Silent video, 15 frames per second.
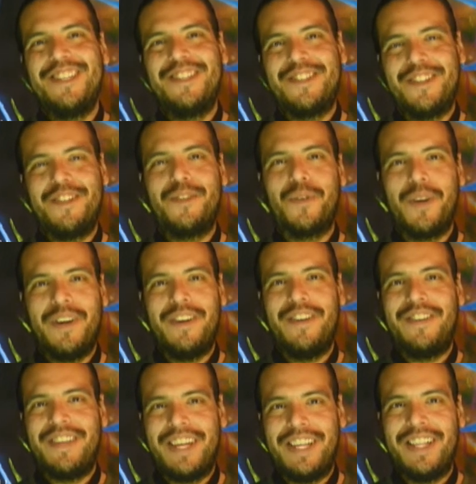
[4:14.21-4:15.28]
Search
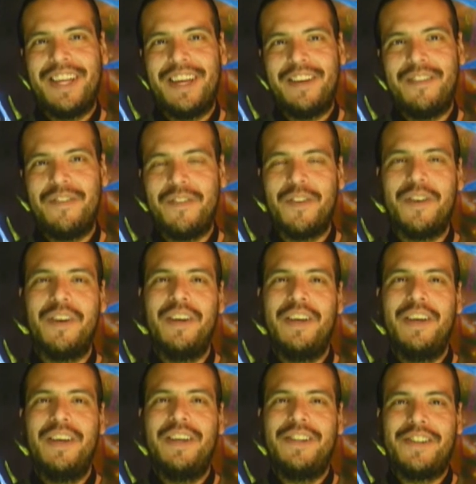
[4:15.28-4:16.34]
Reuters headline for
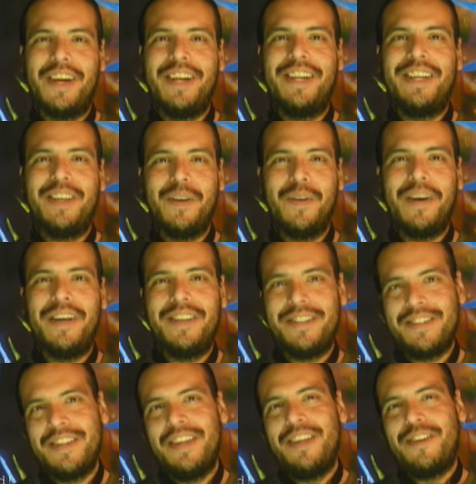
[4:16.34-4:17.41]
China U
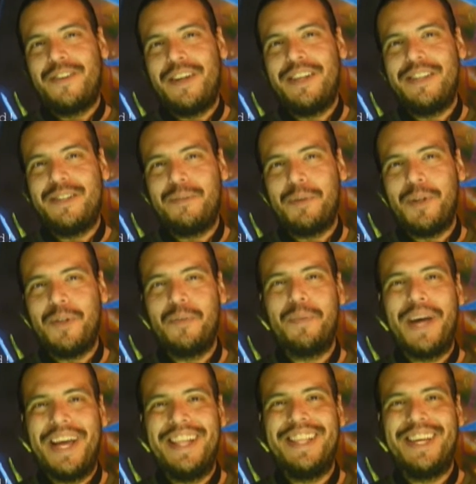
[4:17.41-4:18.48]
S trade disputes
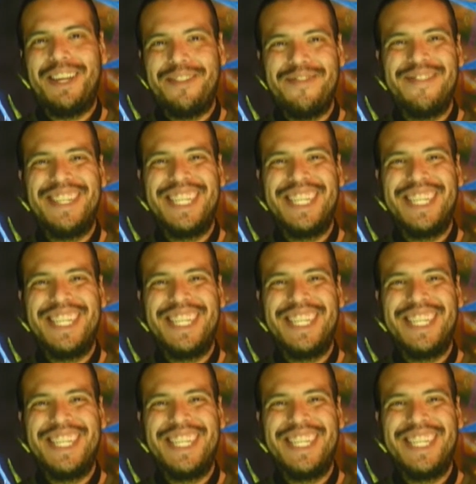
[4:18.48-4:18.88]
pile up.